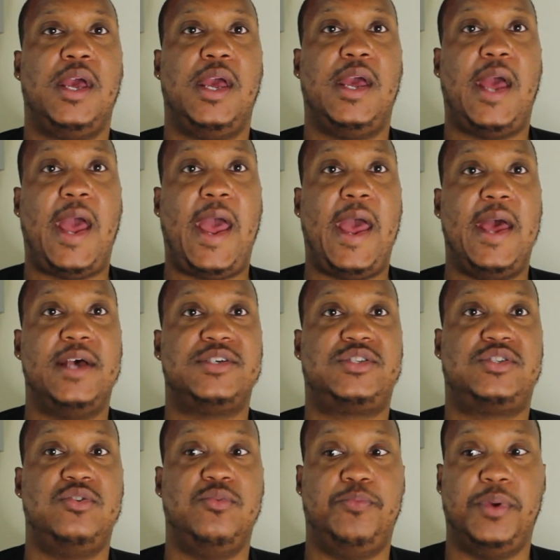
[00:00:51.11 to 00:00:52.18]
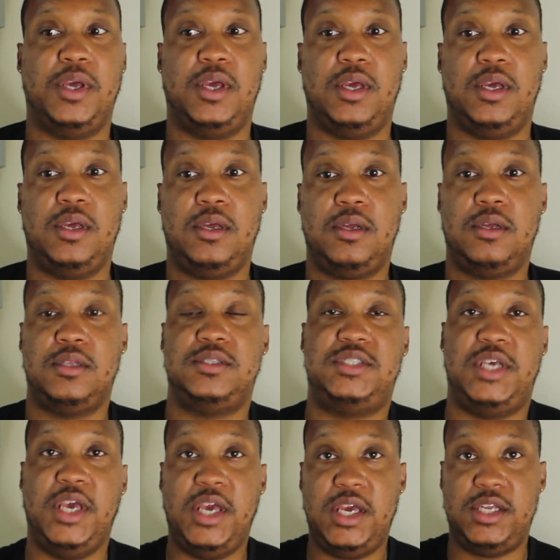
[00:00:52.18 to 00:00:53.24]
it has to be
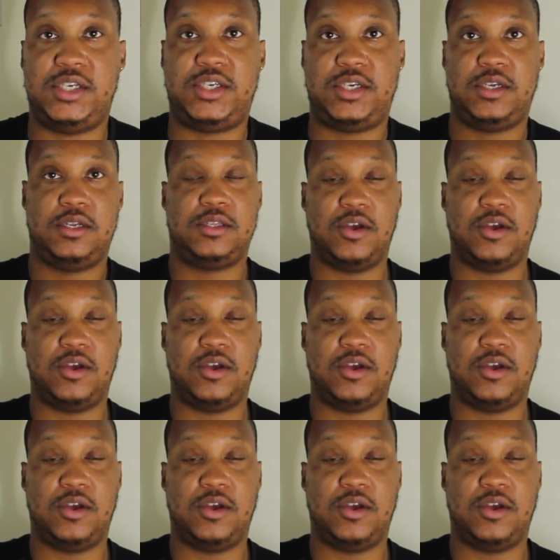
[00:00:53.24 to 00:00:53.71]
teach.